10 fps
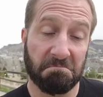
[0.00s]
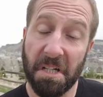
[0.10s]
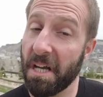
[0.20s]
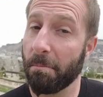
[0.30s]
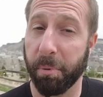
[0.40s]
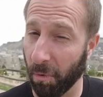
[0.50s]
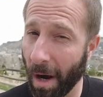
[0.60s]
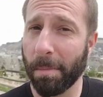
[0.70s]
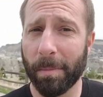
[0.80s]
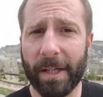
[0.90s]
Eh,
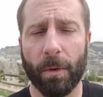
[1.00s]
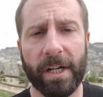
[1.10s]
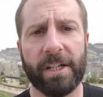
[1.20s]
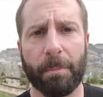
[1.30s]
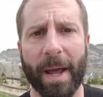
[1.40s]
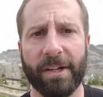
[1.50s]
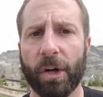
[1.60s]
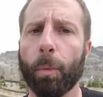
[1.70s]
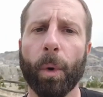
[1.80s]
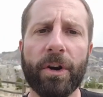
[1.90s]
probably going to depend
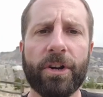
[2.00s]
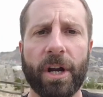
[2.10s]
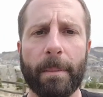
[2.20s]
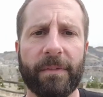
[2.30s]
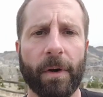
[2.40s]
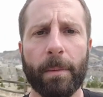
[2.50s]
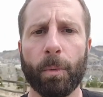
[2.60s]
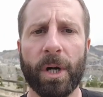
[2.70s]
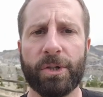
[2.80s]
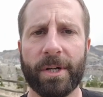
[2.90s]
on where you're coming from
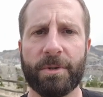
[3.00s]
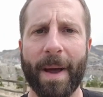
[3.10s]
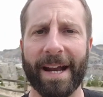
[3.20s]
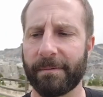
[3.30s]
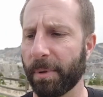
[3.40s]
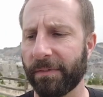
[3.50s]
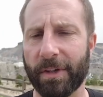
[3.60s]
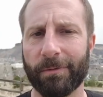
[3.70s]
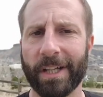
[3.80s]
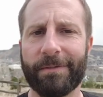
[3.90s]
and what to expect. But if
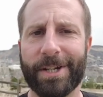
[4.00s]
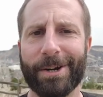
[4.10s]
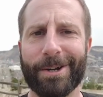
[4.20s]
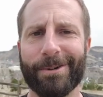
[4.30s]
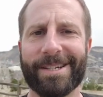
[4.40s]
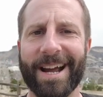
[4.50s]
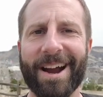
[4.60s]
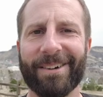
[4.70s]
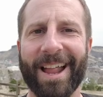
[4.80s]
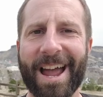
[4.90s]
you've lived here your
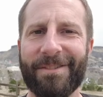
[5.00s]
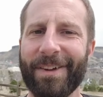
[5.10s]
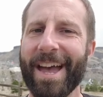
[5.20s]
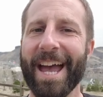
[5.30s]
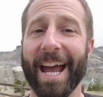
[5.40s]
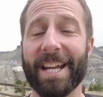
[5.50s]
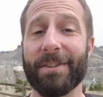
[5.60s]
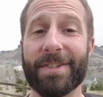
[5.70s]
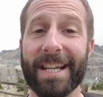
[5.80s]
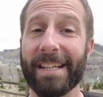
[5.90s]
entire life and
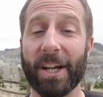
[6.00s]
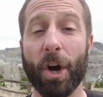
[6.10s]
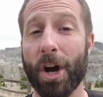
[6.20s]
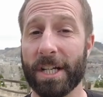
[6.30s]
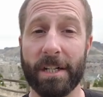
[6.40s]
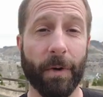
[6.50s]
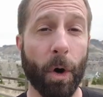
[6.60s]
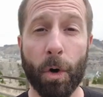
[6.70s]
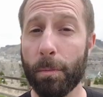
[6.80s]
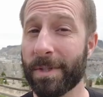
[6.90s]
you've seen the cost of
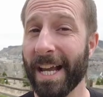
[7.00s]
homes